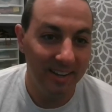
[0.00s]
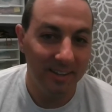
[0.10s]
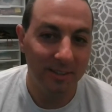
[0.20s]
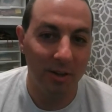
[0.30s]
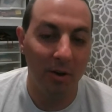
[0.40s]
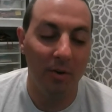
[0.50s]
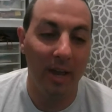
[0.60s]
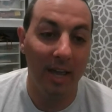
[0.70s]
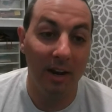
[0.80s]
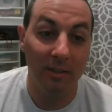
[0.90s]
So,
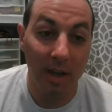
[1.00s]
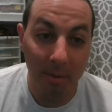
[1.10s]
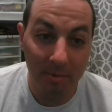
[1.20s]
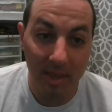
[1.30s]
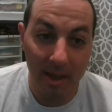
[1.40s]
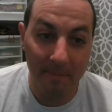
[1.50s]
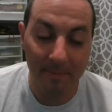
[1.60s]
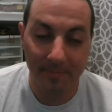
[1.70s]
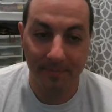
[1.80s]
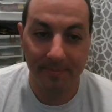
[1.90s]
and on top of that,
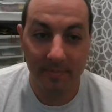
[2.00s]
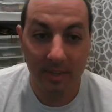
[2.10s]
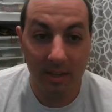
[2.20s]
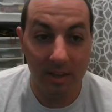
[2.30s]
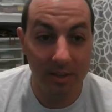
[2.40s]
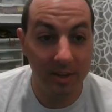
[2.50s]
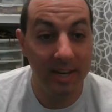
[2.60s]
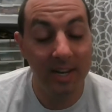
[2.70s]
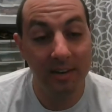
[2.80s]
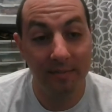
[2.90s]
you
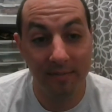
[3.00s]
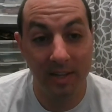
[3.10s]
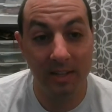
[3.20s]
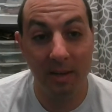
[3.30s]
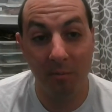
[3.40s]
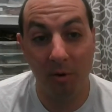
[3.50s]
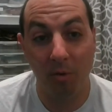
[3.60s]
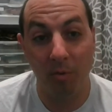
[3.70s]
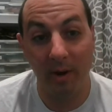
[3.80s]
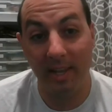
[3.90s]
need to feed them
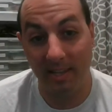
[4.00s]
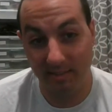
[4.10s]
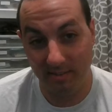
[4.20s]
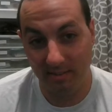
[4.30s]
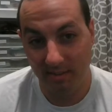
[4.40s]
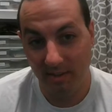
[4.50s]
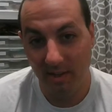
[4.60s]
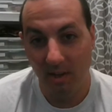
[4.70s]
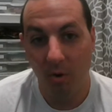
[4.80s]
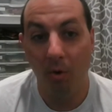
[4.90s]
crickets
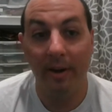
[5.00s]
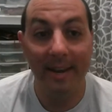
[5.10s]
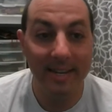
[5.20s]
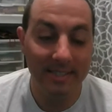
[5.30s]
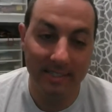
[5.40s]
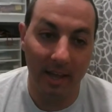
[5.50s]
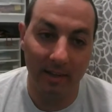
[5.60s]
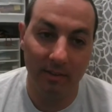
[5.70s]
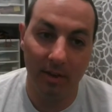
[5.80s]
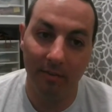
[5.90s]
or
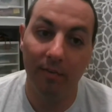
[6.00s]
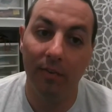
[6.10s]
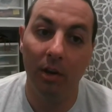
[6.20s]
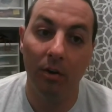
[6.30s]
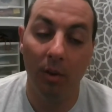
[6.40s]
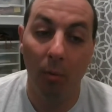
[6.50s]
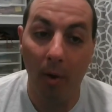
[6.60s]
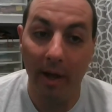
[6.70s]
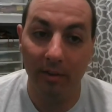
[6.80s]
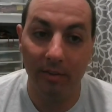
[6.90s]
insects. You have to figure in the
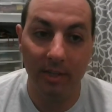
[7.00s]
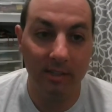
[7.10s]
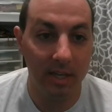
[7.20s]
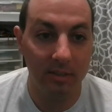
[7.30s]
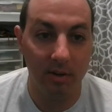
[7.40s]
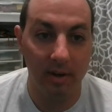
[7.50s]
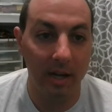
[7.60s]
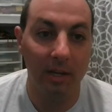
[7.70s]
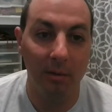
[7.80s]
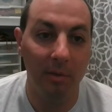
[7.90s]
wild, these things are
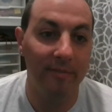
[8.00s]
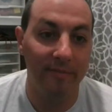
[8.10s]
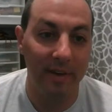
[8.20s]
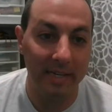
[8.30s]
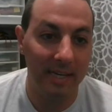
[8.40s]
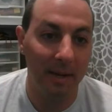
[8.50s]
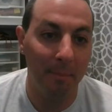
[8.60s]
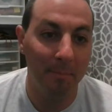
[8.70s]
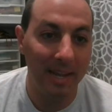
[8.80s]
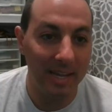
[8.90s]
not going to be
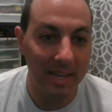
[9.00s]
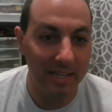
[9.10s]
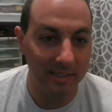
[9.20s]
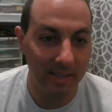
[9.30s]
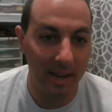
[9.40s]
finding pinkies